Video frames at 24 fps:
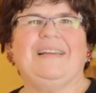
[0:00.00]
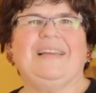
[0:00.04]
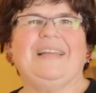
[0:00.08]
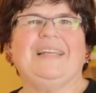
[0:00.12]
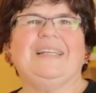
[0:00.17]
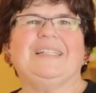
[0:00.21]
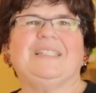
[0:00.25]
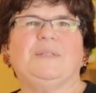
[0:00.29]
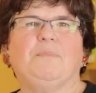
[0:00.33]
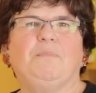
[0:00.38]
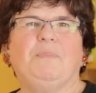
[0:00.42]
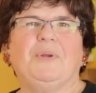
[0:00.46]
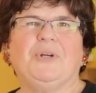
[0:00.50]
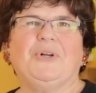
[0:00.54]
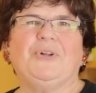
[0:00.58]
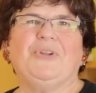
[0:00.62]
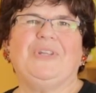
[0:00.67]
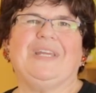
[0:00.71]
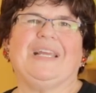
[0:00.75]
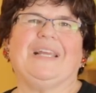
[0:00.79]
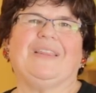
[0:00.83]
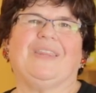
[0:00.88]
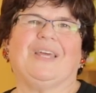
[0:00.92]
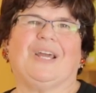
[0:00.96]
is
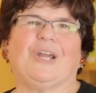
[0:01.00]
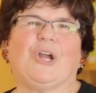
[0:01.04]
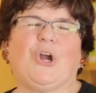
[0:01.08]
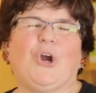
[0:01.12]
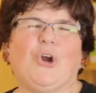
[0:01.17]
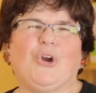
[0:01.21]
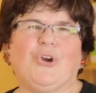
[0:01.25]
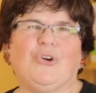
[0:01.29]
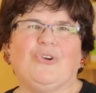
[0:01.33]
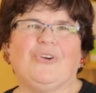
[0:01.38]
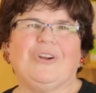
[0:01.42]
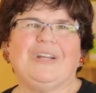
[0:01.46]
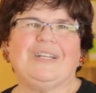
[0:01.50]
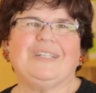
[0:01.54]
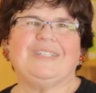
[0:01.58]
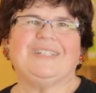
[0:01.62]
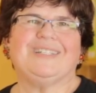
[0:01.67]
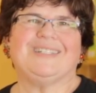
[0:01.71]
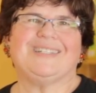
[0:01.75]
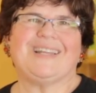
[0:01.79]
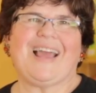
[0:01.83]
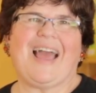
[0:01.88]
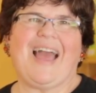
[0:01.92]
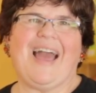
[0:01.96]
building the
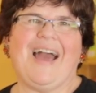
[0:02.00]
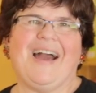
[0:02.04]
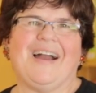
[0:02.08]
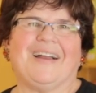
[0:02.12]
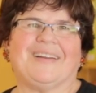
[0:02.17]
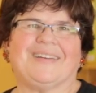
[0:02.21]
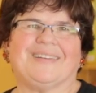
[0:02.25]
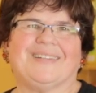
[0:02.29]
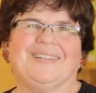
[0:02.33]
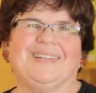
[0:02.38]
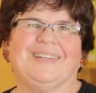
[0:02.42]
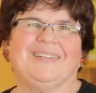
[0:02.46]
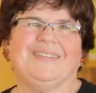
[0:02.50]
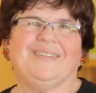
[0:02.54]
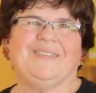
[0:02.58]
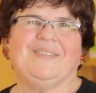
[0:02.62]
courage to act.